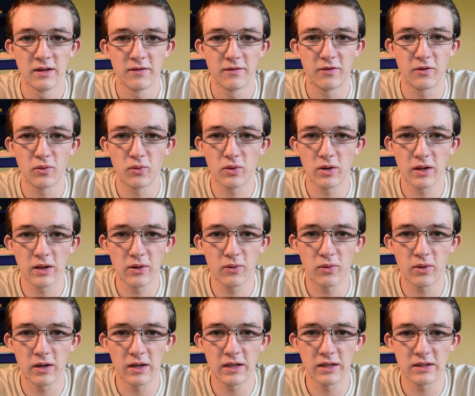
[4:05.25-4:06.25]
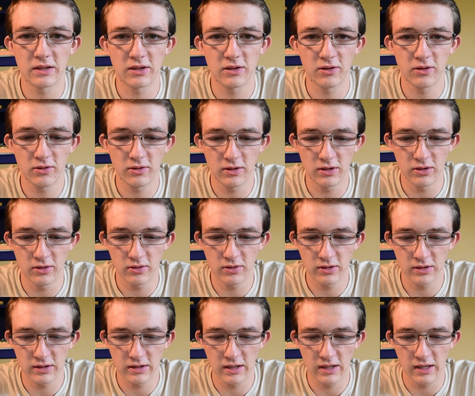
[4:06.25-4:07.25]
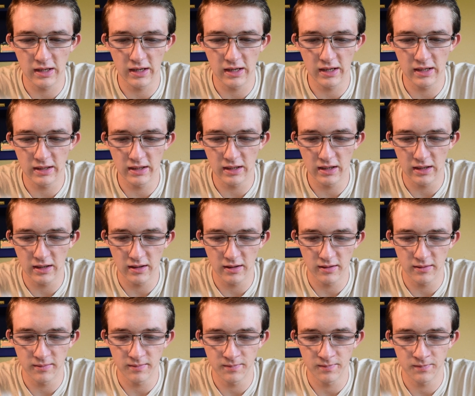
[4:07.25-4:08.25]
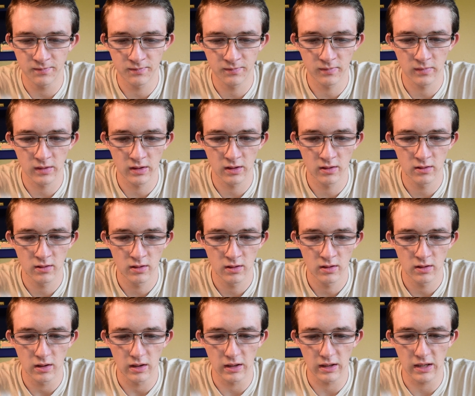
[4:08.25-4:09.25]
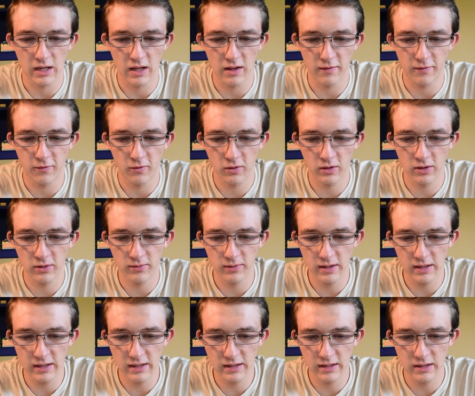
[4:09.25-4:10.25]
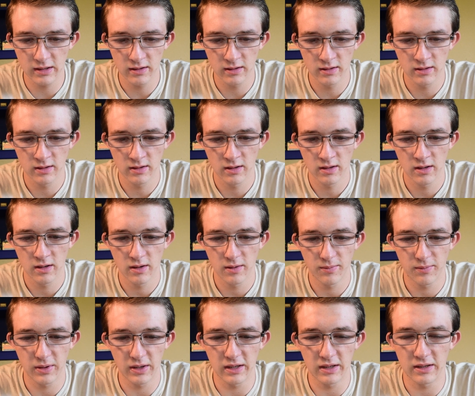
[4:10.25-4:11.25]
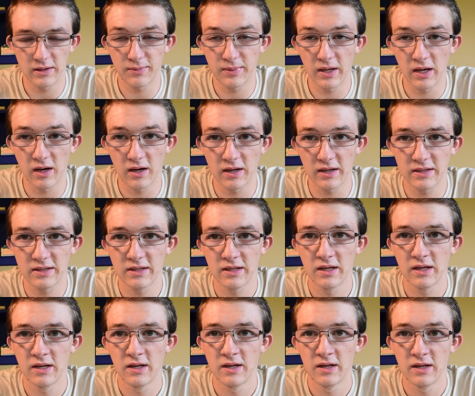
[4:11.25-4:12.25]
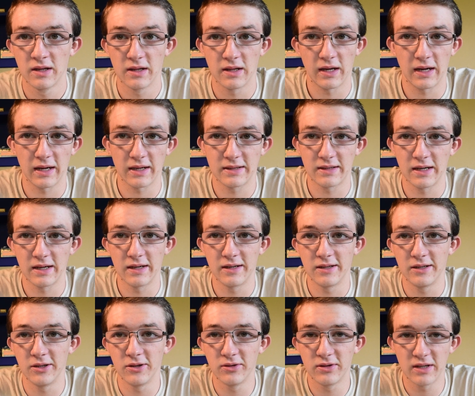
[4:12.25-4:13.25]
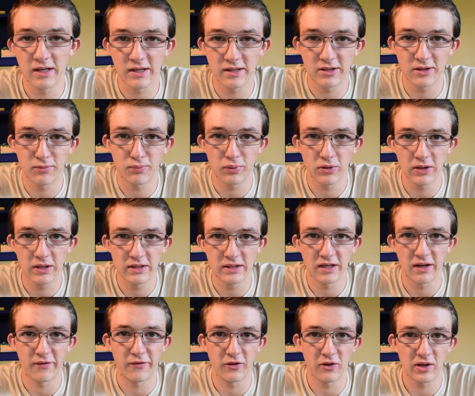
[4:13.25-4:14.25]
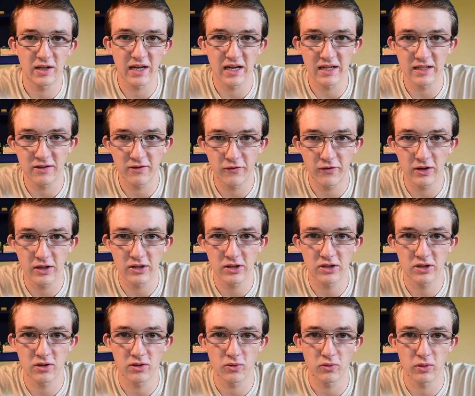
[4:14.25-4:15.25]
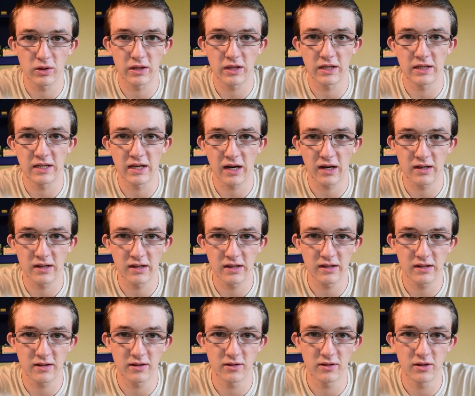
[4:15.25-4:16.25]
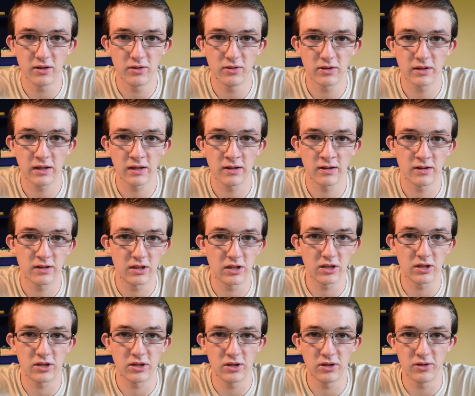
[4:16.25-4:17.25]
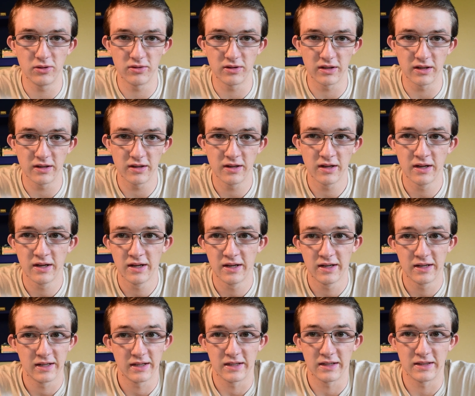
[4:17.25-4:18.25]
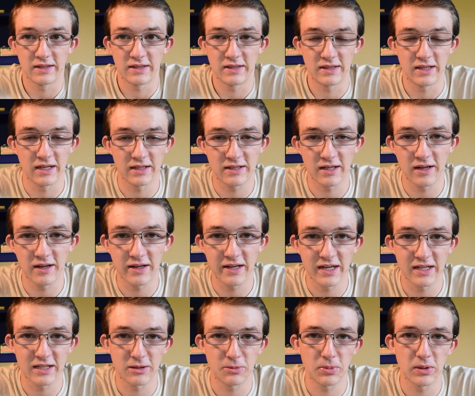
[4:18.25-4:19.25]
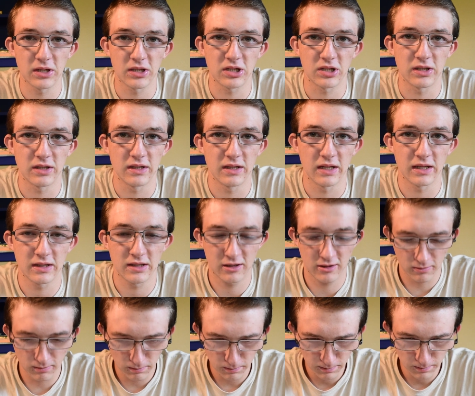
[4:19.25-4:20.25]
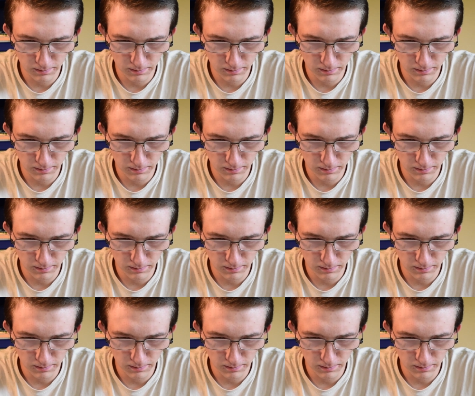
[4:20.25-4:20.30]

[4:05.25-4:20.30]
If you really wanted to, you use it in a California rig. But to be honest, like I said, use it as you please. If you catch fish with the technique you're using, just use it. Because that's how you catch fish, and that's